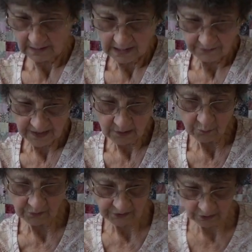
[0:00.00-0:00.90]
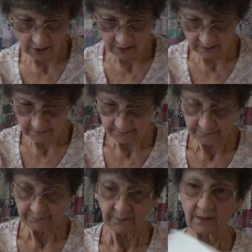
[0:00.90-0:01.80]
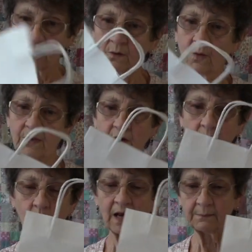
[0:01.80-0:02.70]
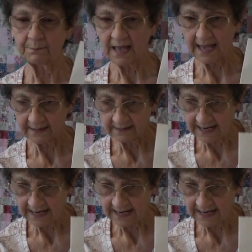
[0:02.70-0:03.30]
I think we'll start with our white bag